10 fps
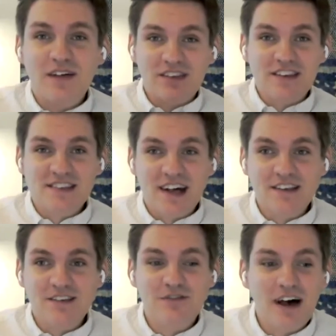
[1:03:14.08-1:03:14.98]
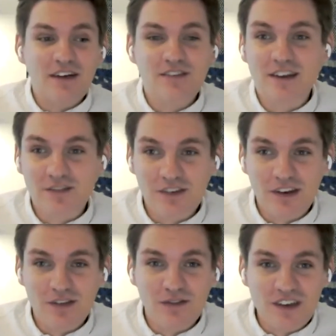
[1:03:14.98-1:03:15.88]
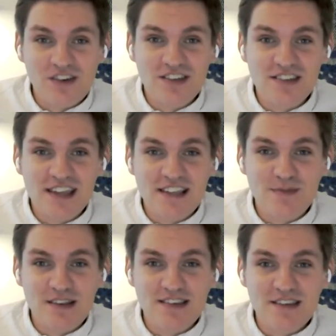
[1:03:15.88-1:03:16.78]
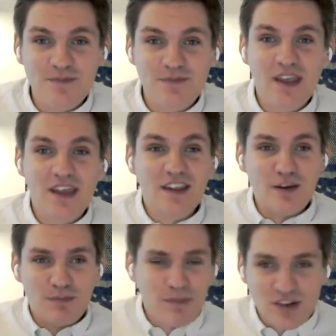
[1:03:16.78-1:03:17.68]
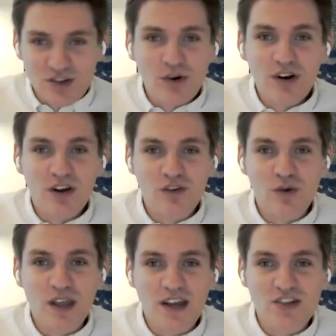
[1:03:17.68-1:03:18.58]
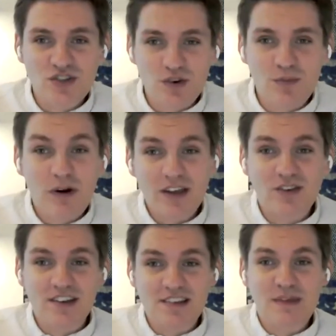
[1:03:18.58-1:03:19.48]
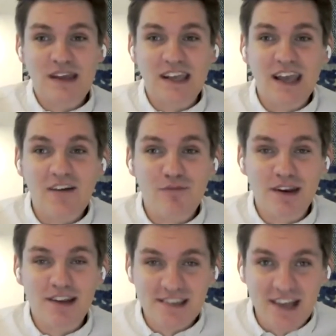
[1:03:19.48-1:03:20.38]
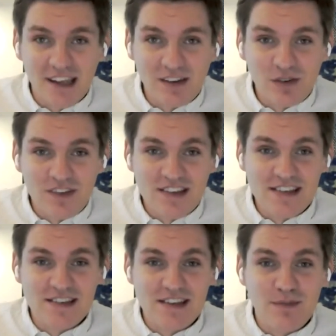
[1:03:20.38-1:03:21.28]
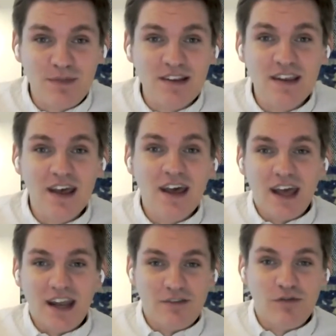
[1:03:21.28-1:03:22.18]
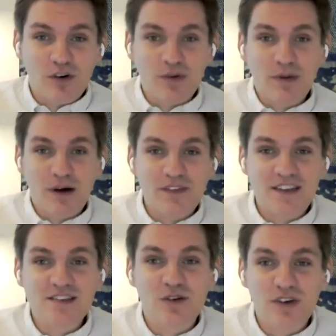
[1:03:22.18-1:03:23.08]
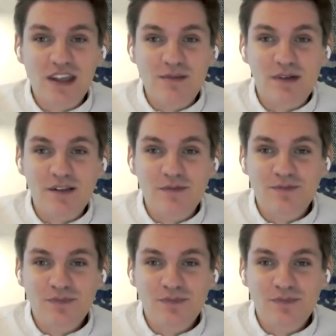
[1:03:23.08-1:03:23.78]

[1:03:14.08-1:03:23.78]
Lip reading: that will discuss 5 different vision statements. And the majority of you here should, prior to this meeting, have been assigned to a vision statement and informed about this over email.